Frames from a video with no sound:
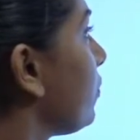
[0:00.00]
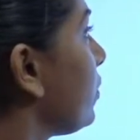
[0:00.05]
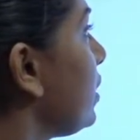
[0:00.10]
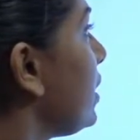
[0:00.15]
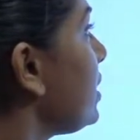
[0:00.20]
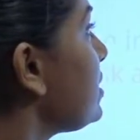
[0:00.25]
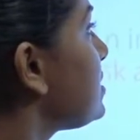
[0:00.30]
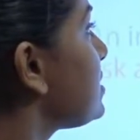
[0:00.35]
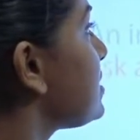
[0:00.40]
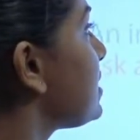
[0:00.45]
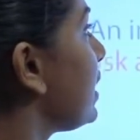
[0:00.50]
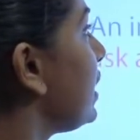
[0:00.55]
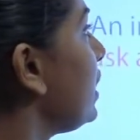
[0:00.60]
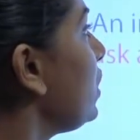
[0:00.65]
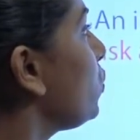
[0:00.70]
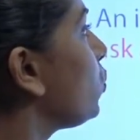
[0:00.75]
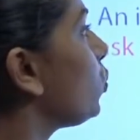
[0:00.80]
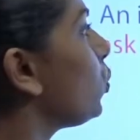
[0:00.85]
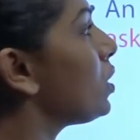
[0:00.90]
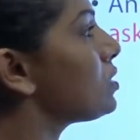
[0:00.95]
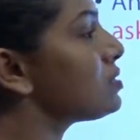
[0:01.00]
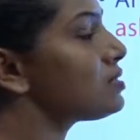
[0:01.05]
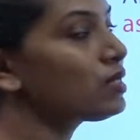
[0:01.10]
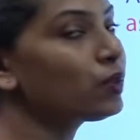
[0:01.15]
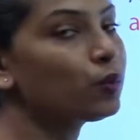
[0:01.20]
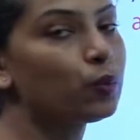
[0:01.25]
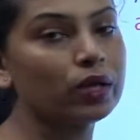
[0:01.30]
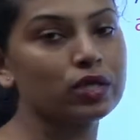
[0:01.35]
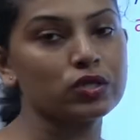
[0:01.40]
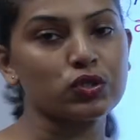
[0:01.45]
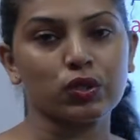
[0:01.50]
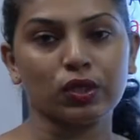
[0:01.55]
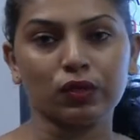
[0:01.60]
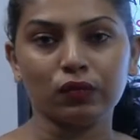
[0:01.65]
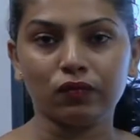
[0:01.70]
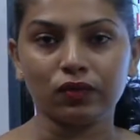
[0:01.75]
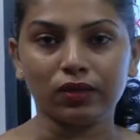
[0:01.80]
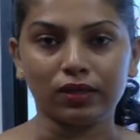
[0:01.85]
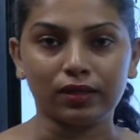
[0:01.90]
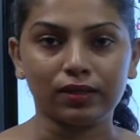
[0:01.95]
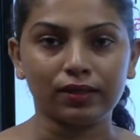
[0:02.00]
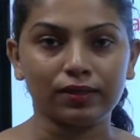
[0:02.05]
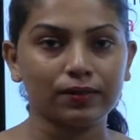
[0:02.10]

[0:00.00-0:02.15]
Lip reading: Let's see what's the question word.